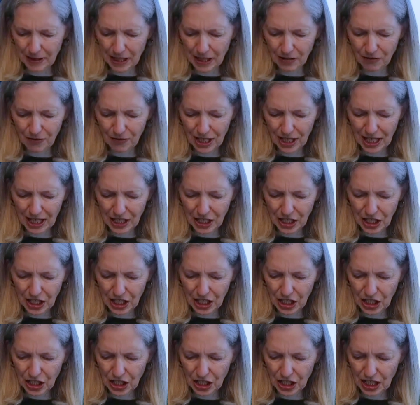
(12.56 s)
the
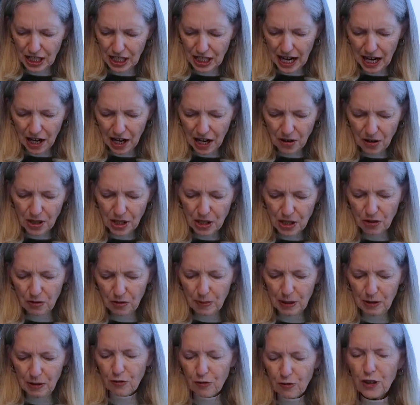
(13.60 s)
advantage now that you have
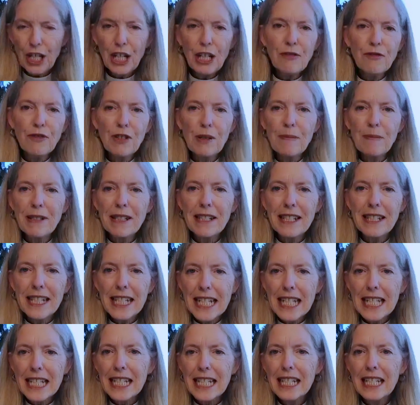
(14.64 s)
been freed from
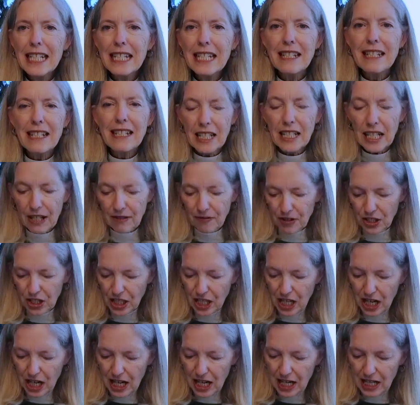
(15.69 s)
sin and enslaved to
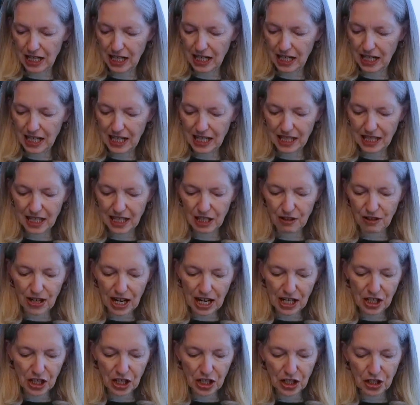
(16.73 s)
God, the
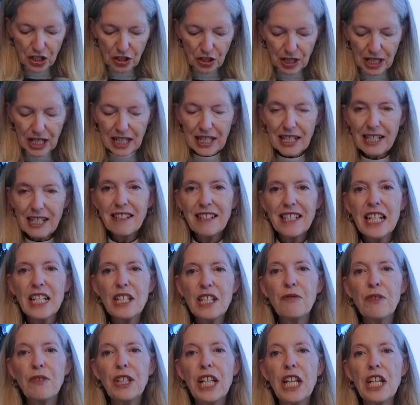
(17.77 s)
advantage you get is
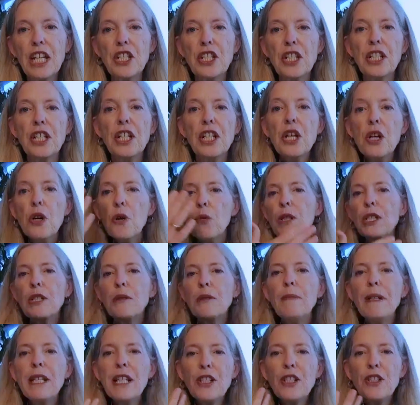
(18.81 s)
sanctification,
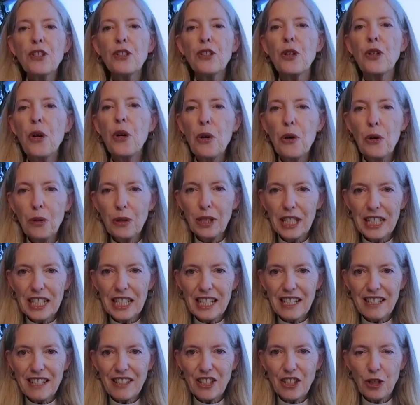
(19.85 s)
which means your
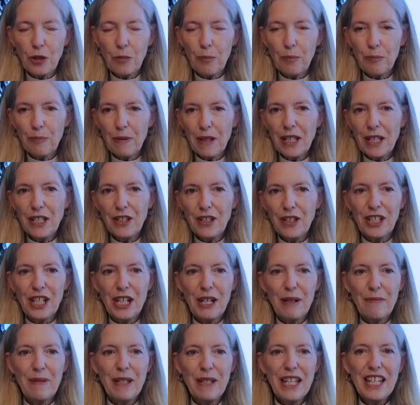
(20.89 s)
holiness, your your
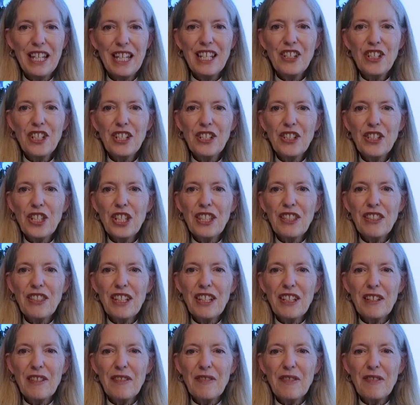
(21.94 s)
um, just
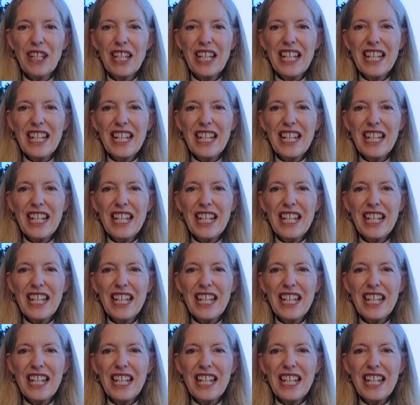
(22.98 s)
the